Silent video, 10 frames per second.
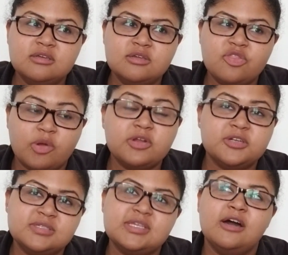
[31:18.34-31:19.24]
throw
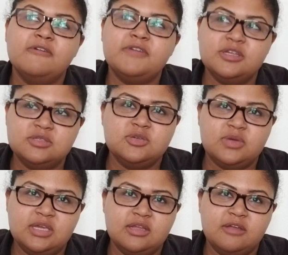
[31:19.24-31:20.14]
yourself into
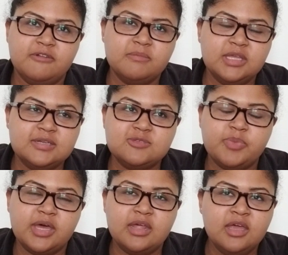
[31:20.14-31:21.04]
healing from this
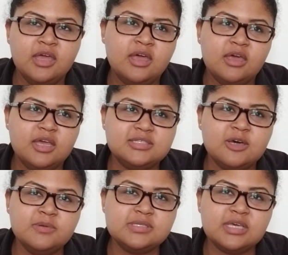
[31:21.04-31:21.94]
but it's
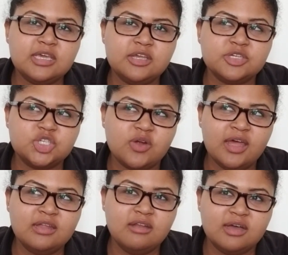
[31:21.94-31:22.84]
almost like you're
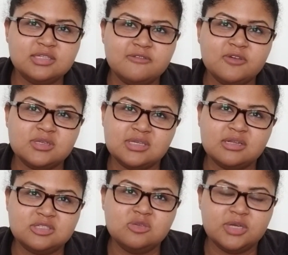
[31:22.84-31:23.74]
trying not to focus on
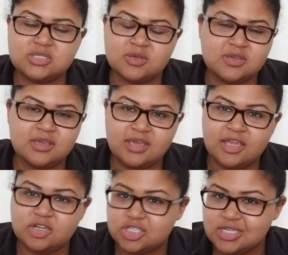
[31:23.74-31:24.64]
it too much so you can
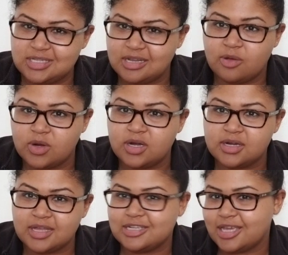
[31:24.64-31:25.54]
get your shit done at
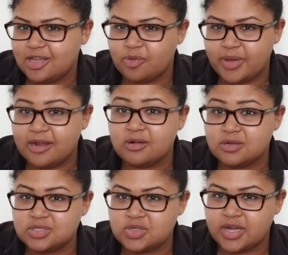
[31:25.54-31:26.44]
work and get your
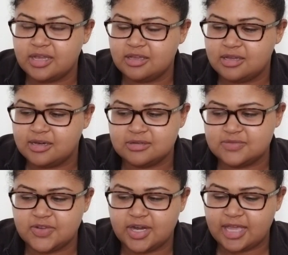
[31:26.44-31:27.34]
pentacles straight you know it's
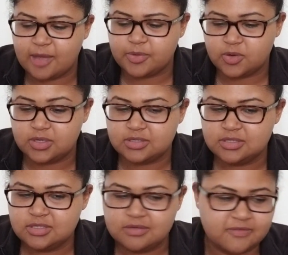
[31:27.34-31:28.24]
very capricorn
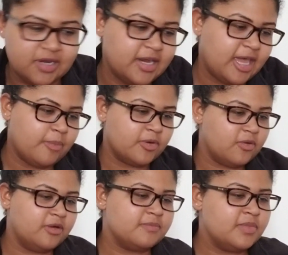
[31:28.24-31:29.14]
very
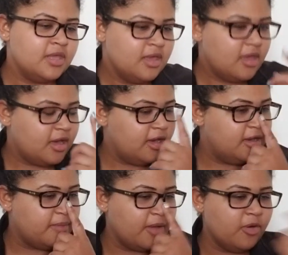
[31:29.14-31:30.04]
capricorn
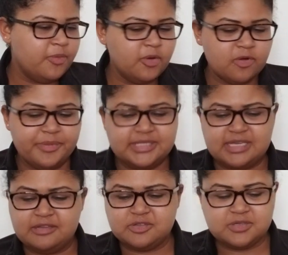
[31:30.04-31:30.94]
um i won't pull romance
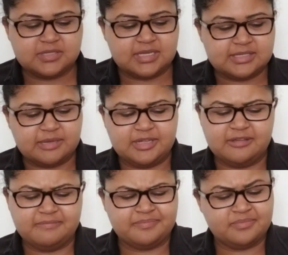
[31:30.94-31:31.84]
angels because i mean it